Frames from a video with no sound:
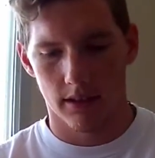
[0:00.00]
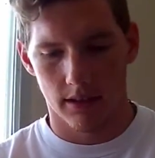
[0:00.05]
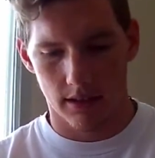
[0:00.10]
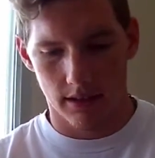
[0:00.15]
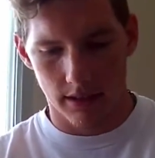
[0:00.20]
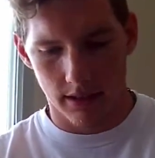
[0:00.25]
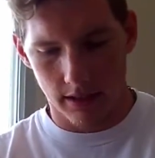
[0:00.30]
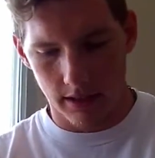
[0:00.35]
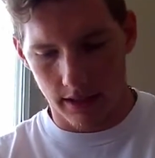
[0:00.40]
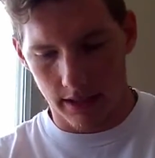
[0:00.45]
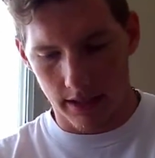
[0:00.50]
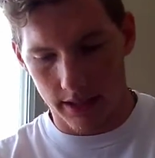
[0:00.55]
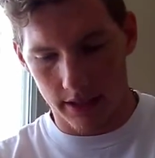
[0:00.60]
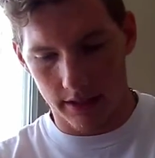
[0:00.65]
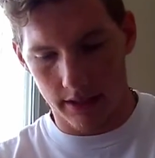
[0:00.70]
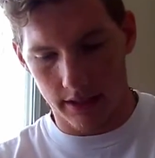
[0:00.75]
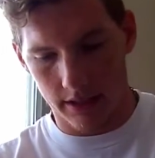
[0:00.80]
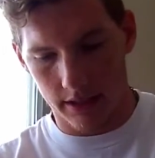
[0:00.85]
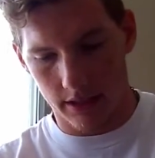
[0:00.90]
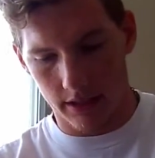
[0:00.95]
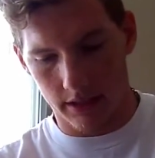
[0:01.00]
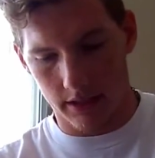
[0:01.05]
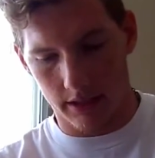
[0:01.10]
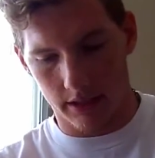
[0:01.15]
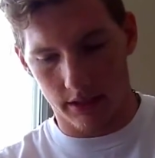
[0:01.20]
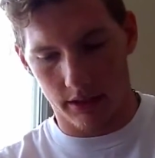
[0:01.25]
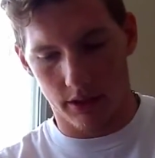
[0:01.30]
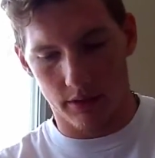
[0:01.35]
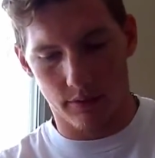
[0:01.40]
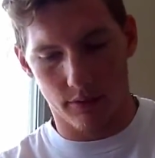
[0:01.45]
and then
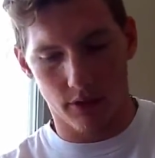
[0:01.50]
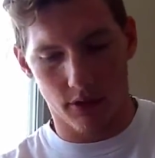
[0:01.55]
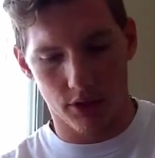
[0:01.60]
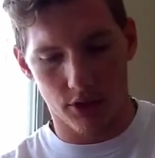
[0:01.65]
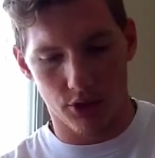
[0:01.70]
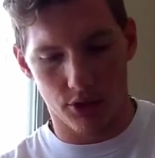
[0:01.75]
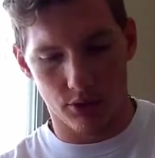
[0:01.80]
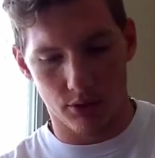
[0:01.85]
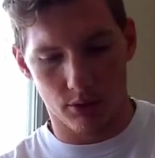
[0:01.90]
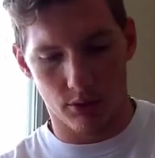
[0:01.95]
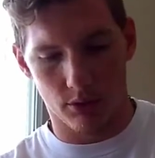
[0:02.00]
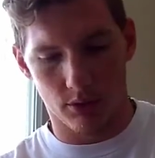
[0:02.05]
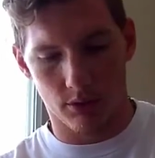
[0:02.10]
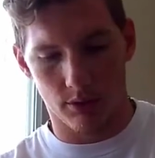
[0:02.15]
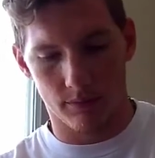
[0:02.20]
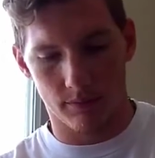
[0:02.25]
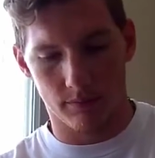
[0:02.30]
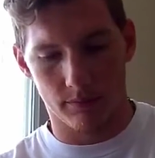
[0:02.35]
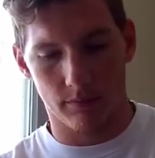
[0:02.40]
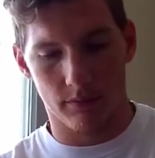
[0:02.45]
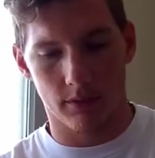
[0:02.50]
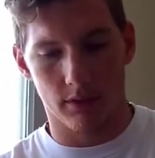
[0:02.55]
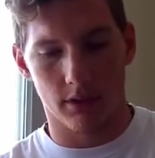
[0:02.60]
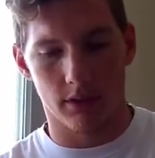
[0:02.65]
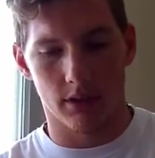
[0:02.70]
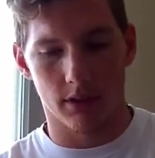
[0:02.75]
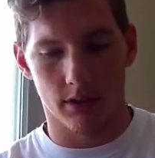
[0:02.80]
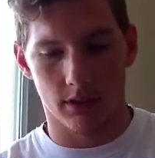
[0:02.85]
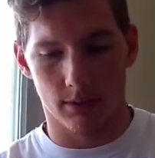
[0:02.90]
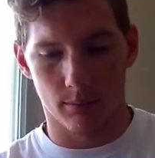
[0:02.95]
you've got your
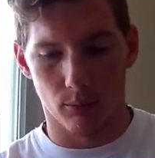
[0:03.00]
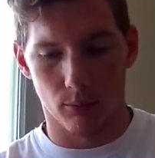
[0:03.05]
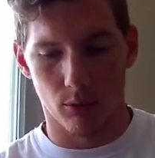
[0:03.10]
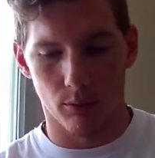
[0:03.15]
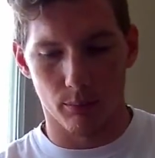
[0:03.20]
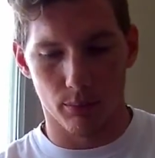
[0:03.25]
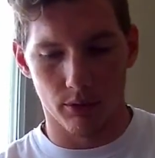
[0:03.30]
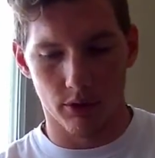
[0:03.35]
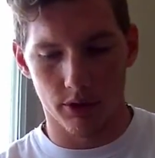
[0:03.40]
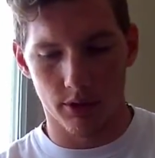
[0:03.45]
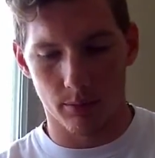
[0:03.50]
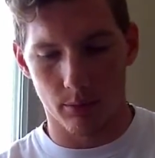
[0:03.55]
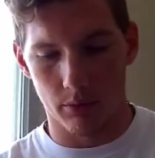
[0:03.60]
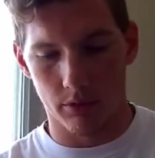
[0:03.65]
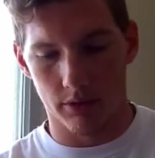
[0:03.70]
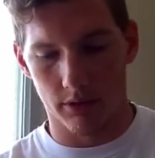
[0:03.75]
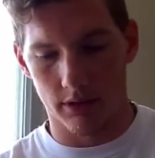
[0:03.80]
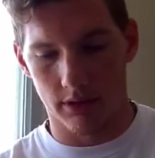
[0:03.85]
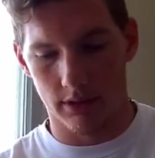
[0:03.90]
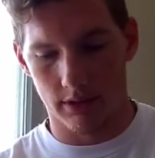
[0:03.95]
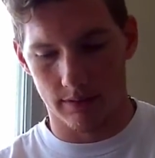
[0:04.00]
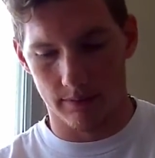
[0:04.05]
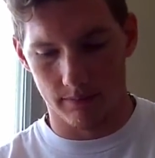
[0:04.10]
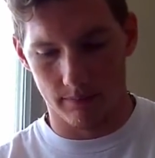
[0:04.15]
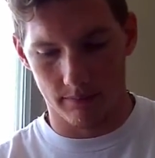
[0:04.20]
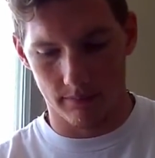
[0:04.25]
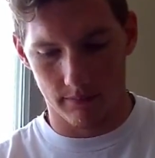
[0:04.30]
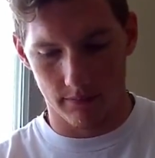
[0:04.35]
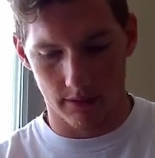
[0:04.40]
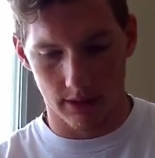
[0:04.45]
small bullet spoons
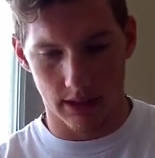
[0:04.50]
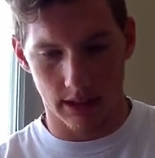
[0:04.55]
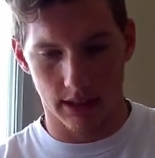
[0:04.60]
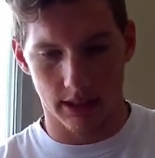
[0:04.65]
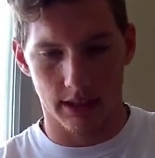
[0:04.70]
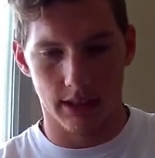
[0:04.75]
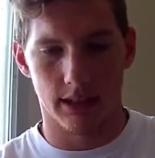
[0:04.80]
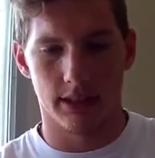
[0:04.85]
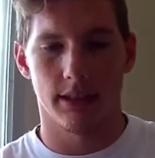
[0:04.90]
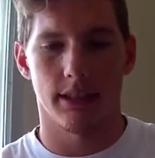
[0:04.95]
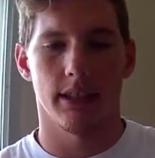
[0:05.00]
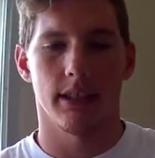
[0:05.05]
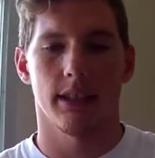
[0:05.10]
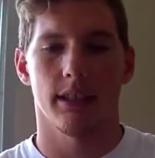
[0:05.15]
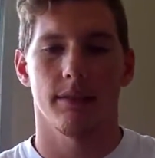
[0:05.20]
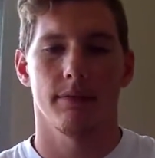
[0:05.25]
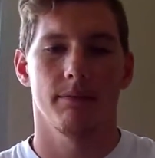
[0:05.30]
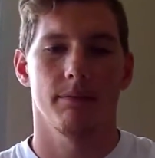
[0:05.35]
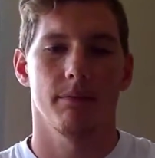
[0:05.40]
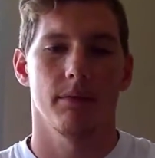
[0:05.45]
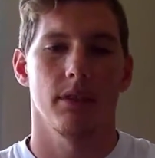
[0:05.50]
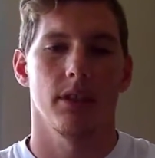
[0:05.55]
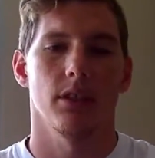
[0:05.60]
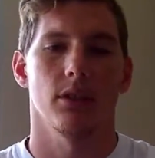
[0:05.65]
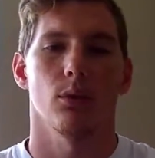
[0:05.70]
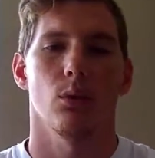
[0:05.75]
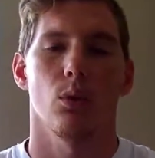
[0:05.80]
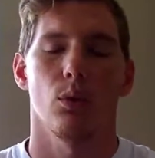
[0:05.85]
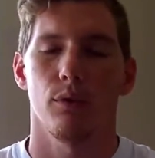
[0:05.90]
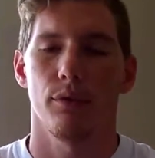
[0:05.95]
like these here. These are
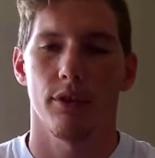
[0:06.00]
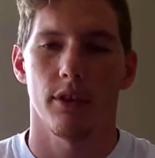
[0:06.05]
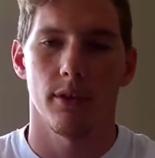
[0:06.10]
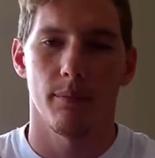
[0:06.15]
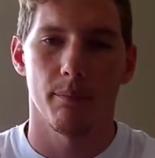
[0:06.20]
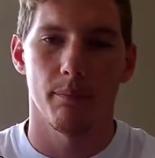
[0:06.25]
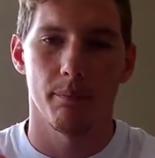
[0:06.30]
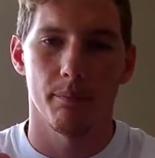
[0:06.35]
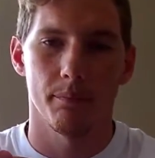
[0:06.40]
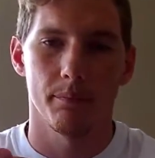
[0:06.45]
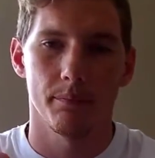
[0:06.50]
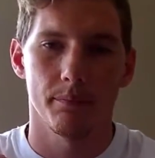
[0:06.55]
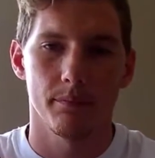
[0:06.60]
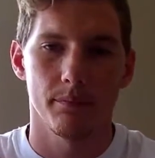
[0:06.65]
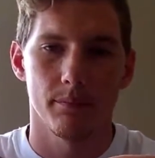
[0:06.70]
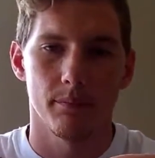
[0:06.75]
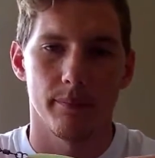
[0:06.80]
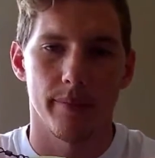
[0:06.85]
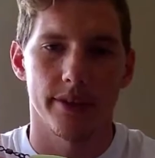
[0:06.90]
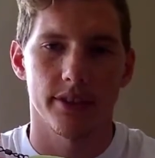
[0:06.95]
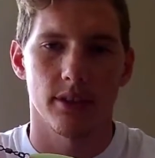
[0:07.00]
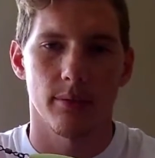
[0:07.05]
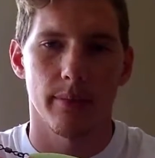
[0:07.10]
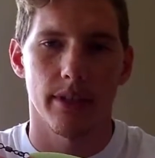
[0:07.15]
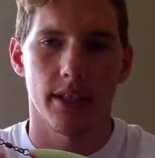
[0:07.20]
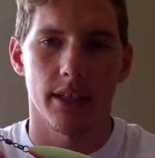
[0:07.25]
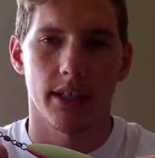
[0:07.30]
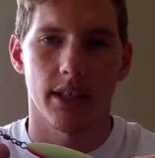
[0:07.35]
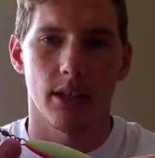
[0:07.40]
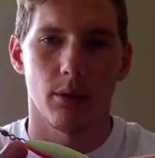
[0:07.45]
all from Basil Manning.
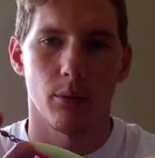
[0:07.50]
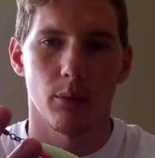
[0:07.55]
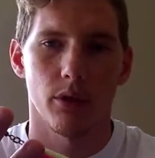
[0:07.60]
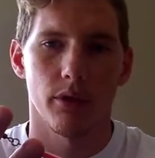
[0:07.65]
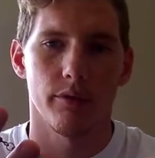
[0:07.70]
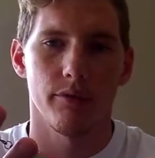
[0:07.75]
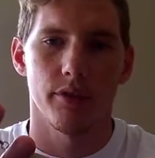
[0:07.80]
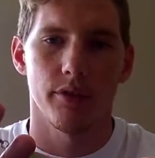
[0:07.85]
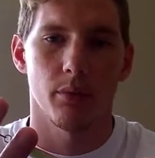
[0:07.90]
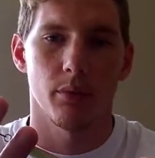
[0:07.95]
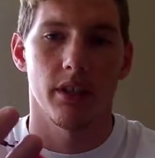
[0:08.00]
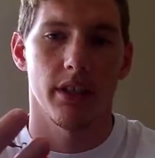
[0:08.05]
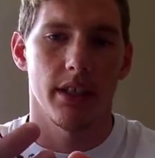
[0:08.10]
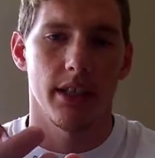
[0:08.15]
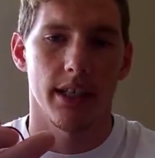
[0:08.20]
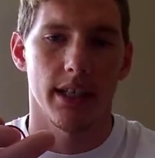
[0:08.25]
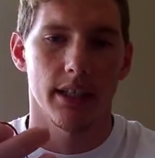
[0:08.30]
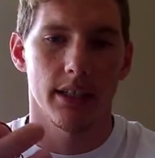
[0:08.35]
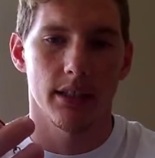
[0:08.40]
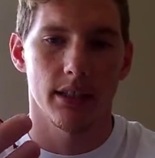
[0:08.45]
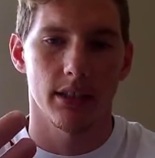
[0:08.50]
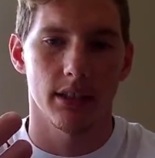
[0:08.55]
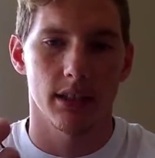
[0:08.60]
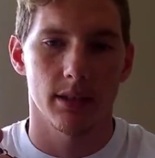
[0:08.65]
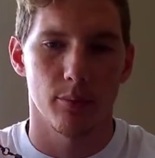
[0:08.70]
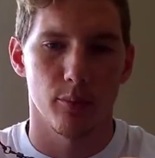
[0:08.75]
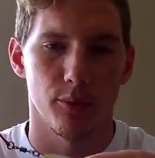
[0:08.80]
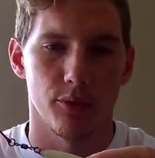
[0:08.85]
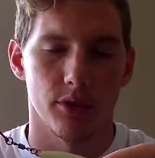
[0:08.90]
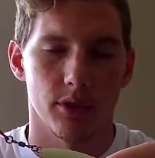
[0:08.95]
I won't fish with any other
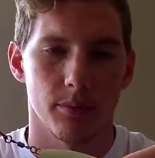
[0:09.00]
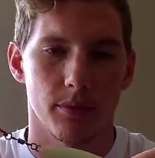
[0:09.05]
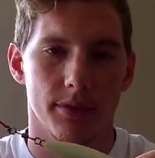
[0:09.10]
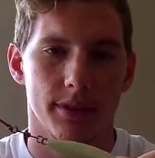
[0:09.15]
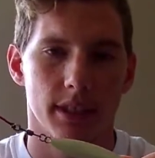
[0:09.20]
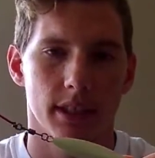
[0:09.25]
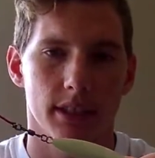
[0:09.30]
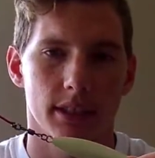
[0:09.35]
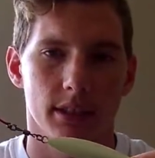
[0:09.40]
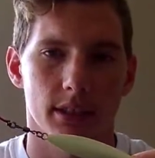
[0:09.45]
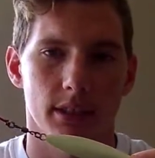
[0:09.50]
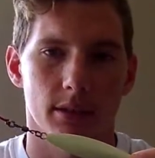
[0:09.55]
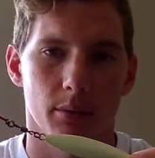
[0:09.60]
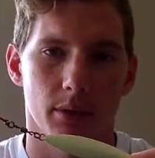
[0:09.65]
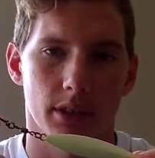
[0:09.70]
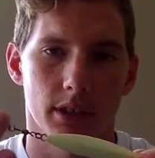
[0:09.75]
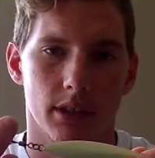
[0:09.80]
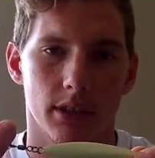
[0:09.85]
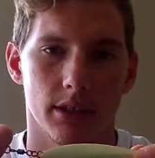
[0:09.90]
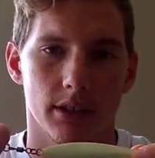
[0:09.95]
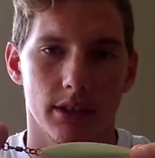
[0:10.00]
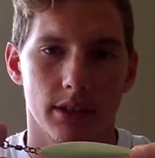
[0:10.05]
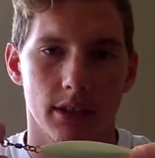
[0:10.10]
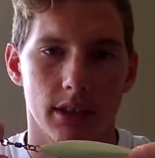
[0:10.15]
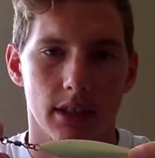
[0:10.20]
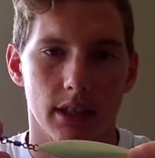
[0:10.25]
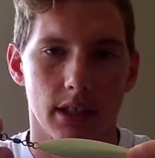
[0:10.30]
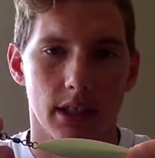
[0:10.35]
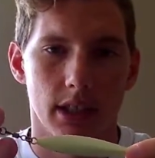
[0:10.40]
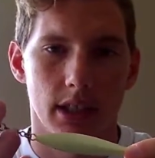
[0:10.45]
spoons besides the ones
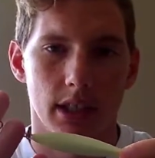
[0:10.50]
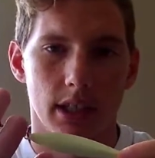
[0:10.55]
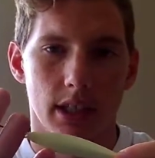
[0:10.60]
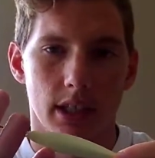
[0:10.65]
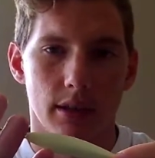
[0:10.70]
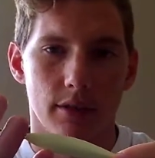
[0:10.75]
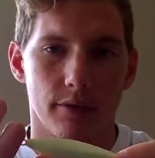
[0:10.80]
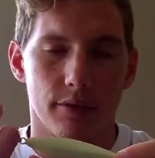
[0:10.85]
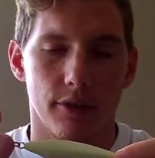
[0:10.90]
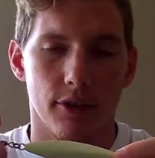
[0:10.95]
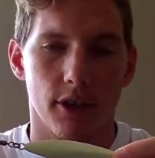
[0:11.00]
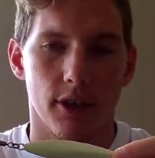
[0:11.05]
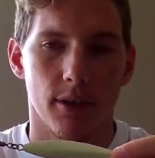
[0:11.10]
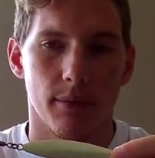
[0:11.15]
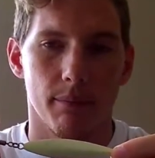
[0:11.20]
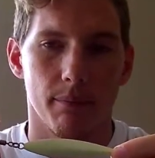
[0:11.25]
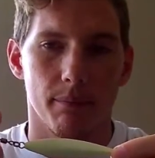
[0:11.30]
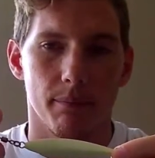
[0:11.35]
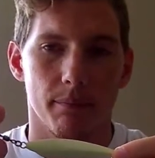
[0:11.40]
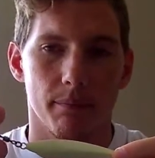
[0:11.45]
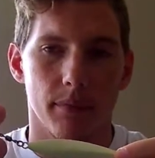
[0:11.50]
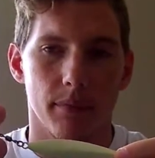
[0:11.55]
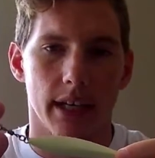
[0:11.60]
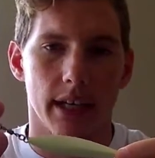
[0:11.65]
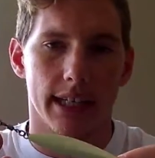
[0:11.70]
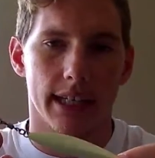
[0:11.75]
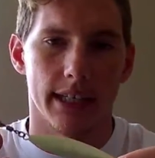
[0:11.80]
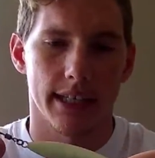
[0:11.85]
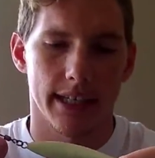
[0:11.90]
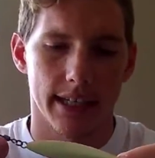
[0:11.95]
from Iron
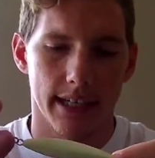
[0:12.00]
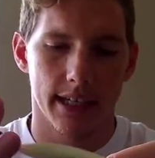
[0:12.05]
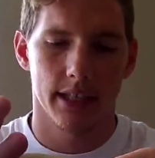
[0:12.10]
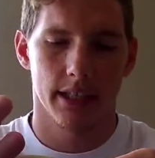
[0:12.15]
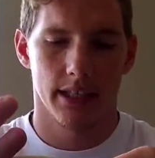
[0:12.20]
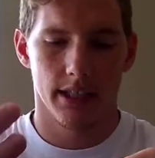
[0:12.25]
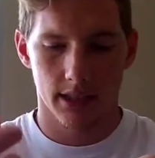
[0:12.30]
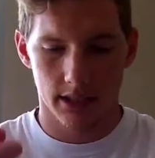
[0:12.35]
Candy.